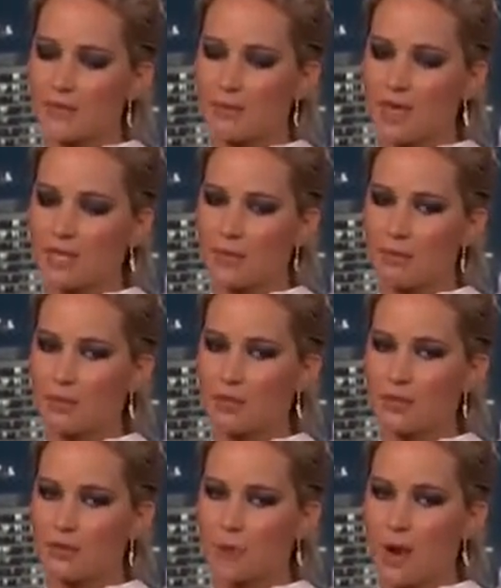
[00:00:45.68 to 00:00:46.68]
that Reggie
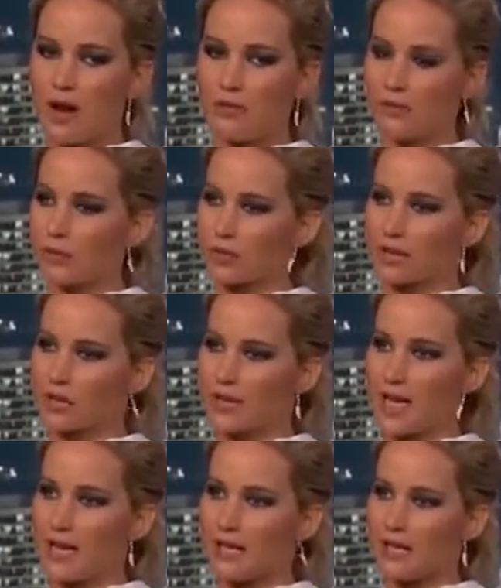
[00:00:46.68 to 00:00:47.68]
Bush's wife looks just
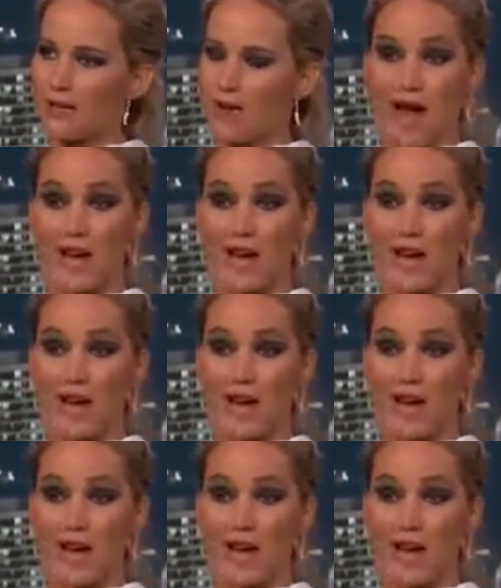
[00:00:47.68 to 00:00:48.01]
like you?